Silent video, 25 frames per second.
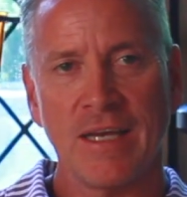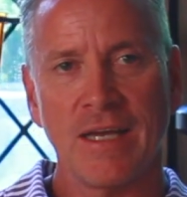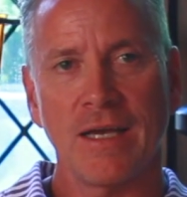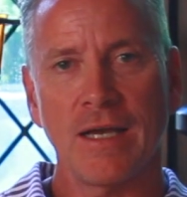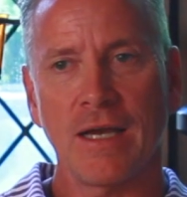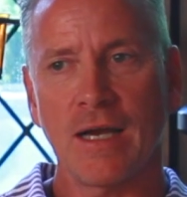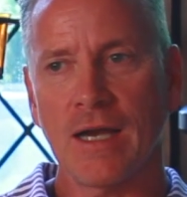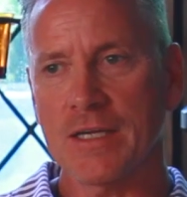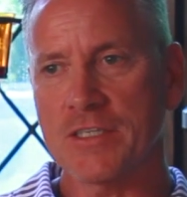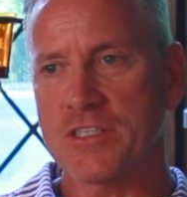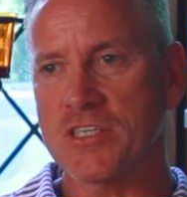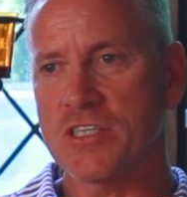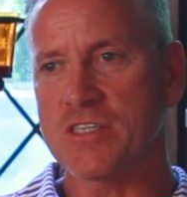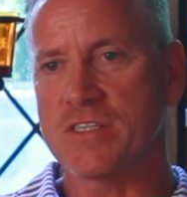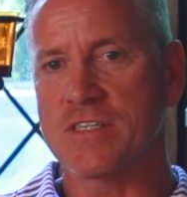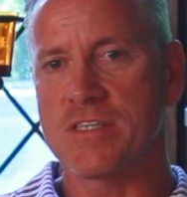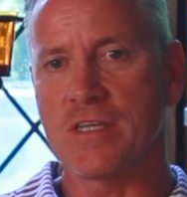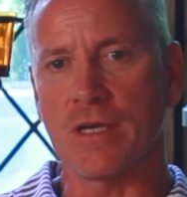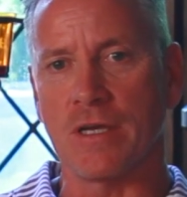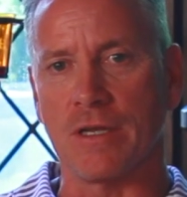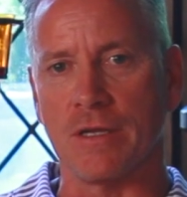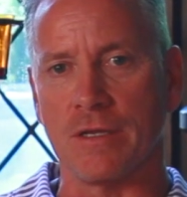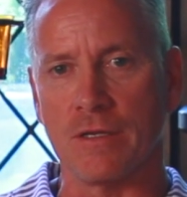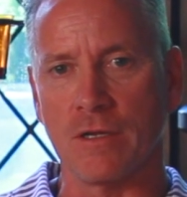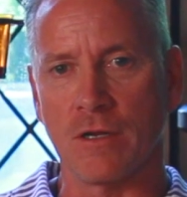I just
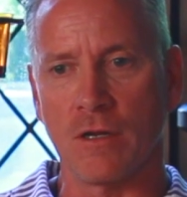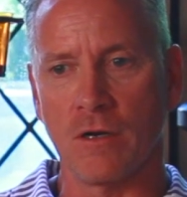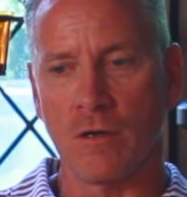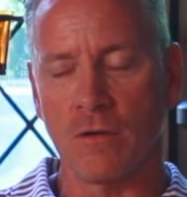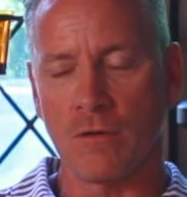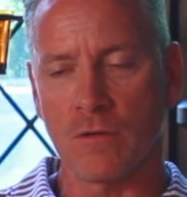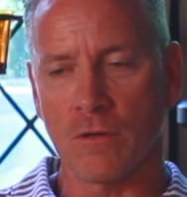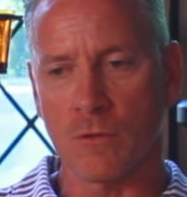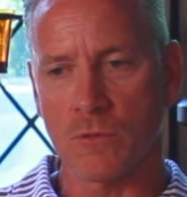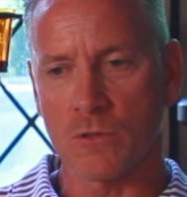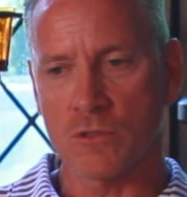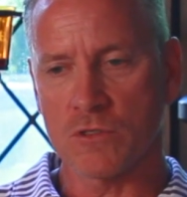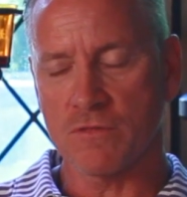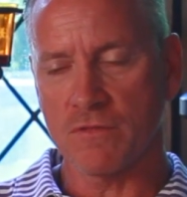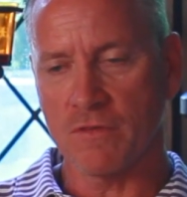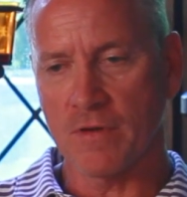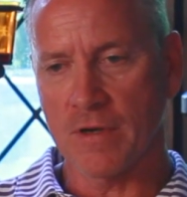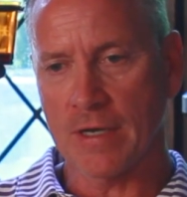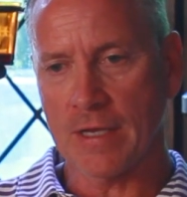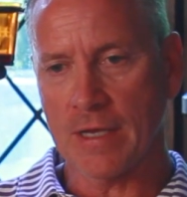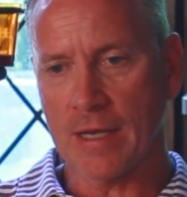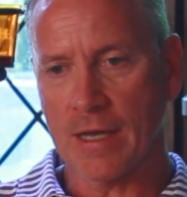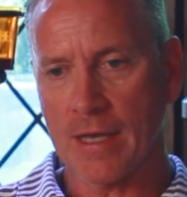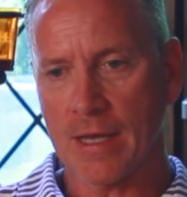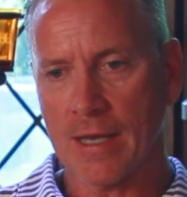did. You know, it was funny.
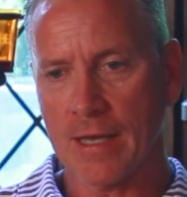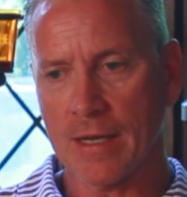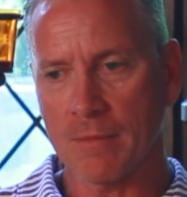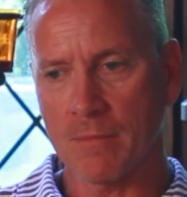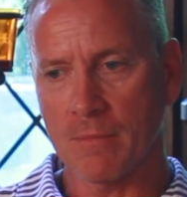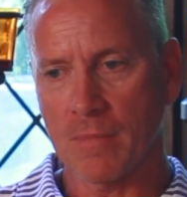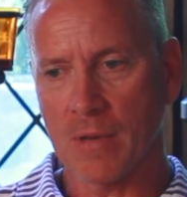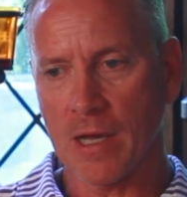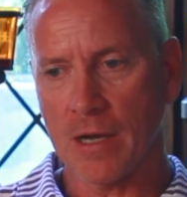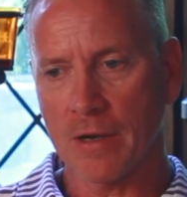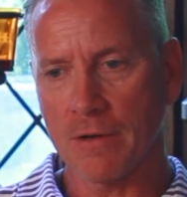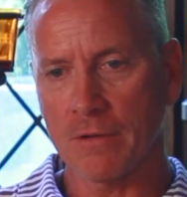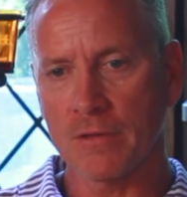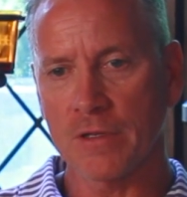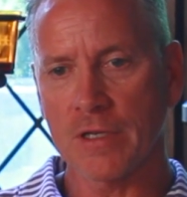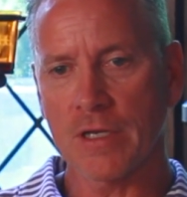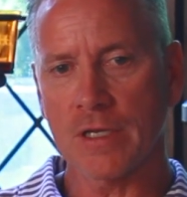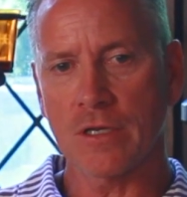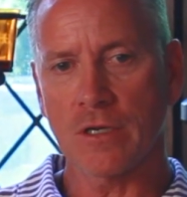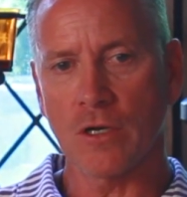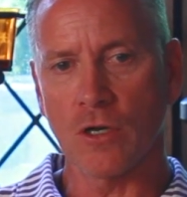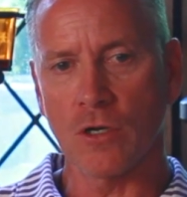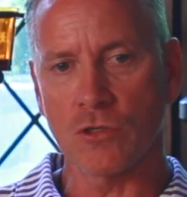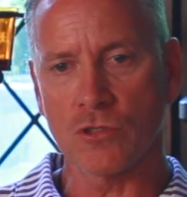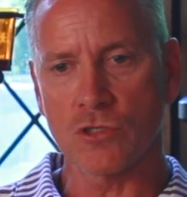I had a minor league
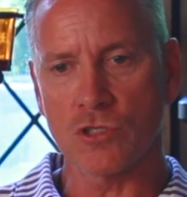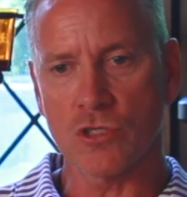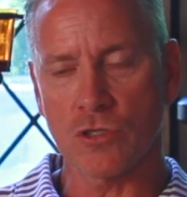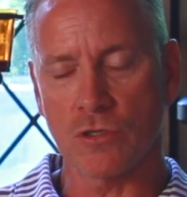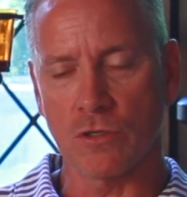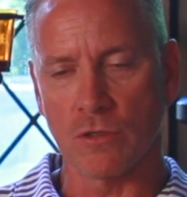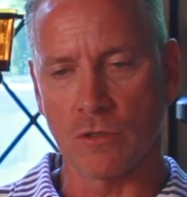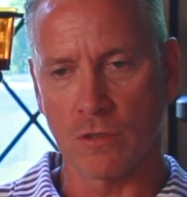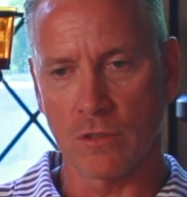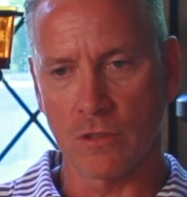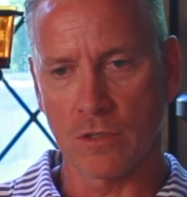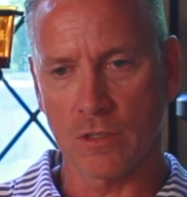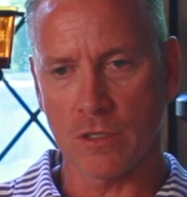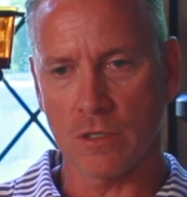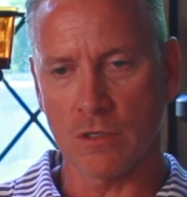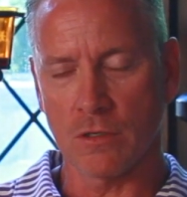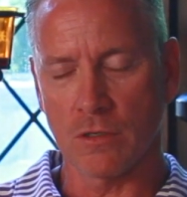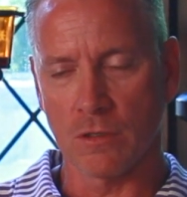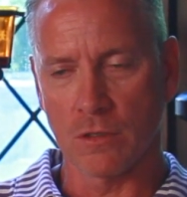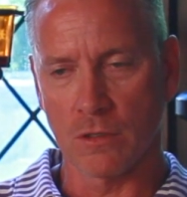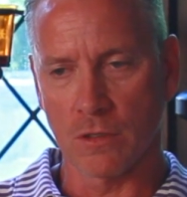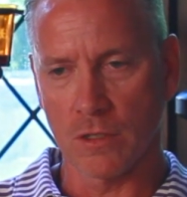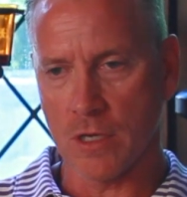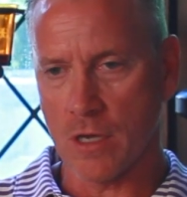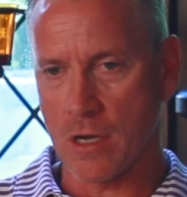coach
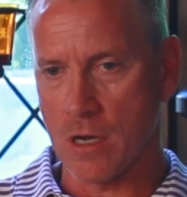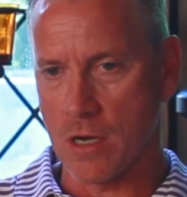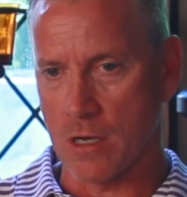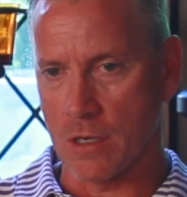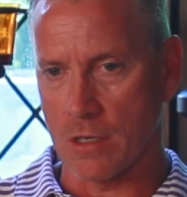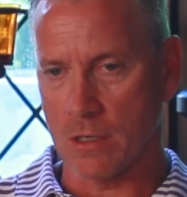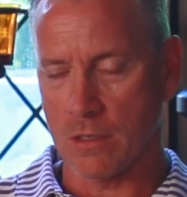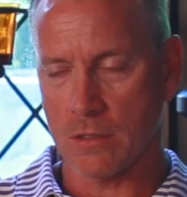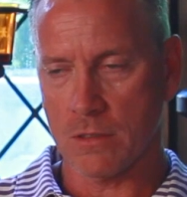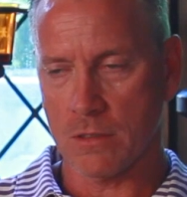early on.